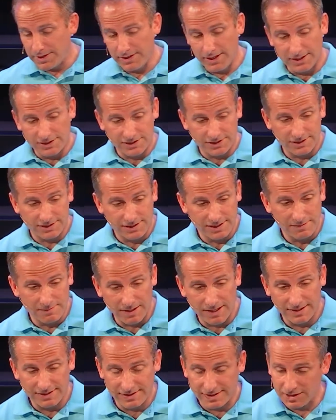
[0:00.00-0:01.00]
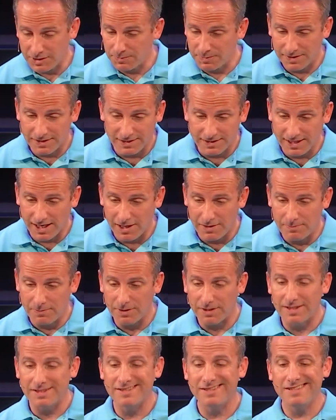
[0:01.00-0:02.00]
not just Nehemiah 6, but the entire
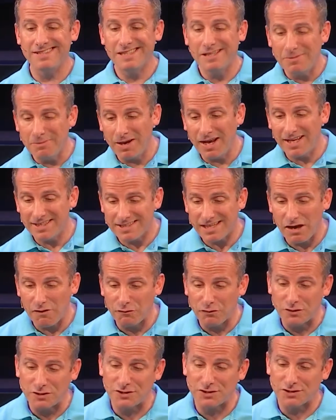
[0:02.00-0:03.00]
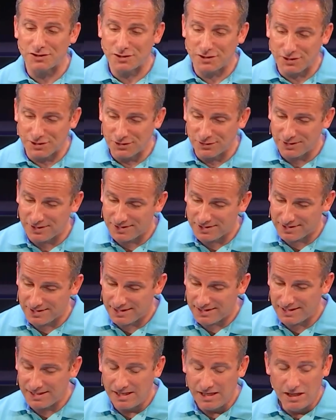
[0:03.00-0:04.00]
book, is Nehemiah's effort to secure the
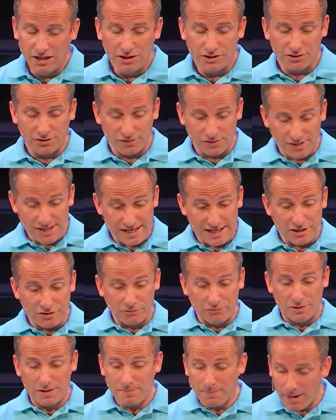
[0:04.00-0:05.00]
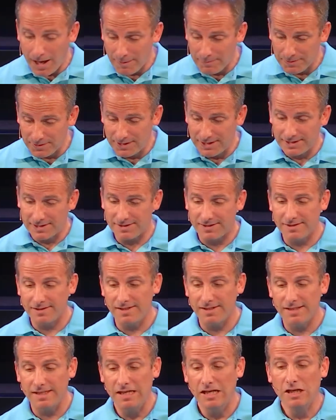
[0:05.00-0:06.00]
city so that he can repopulate the
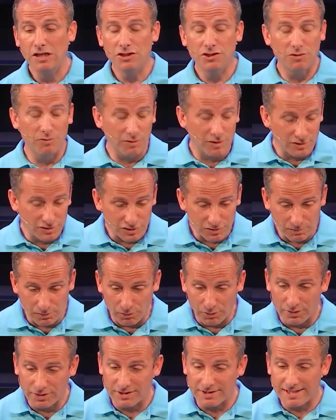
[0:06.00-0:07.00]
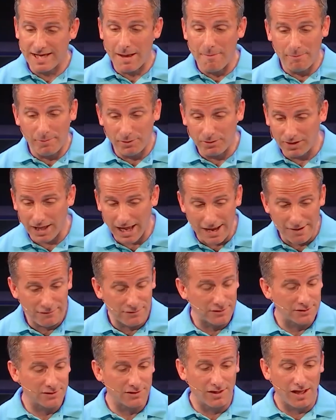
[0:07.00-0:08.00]
city so it can support the temple life.
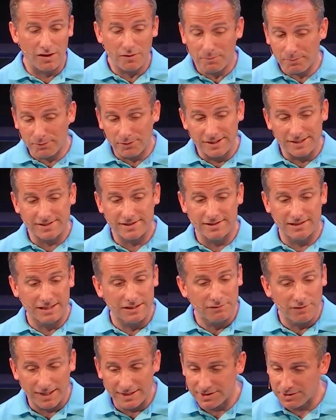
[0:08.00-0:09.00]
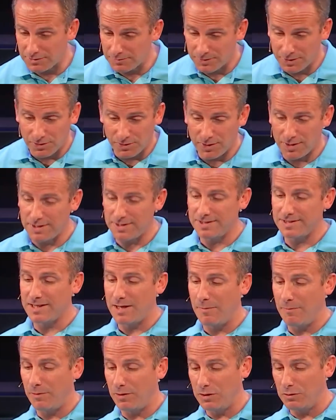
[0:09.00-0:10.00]
There's a lot of priests and Levites that will be going on the
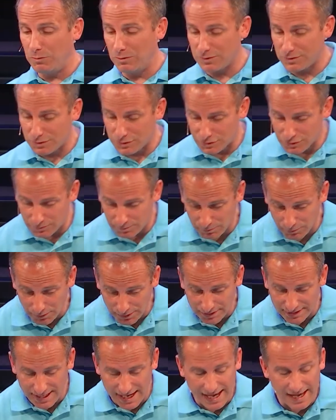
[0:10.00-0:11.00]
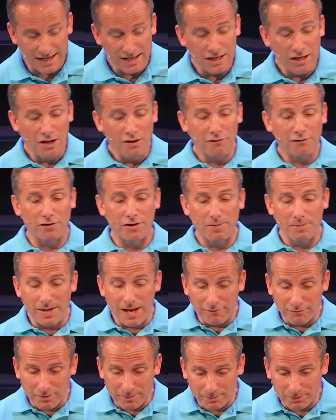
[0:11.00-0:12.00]
temple. He wants to support that. For him to
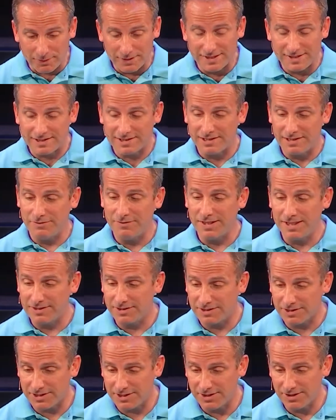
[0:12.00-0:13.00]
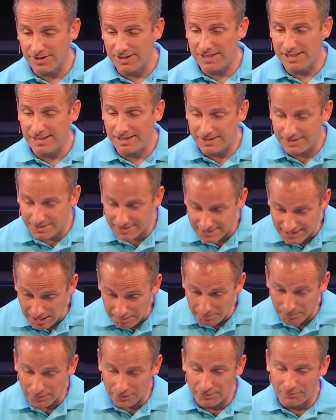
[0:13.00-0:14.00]
have the priests living in security, he needs a
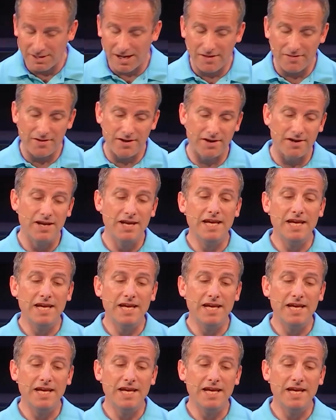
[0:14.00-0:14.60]
temple around there.